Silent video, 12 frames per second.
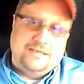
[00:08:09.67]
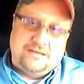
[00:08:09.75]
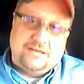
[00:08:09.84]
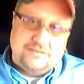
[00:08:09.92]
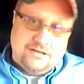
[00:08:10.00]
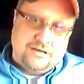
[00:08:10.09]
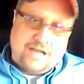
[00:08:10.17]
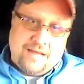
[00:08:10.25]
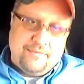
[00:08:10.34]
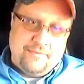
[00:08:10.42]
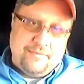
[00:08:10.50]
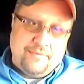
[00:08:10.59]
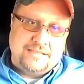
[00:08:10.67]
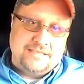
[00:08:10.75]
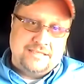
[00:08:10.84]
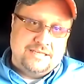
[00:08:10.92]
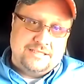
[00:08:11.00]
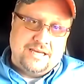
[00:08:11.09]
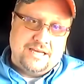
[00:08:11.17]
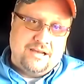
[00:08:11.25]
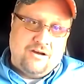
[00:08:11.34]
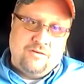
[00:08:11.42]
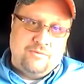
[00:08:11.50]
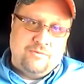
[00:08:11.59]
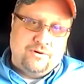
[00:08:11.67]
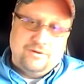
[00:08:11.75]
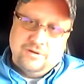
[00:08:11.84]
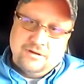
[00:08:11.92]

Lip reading: because, look, I'm an SEC homer.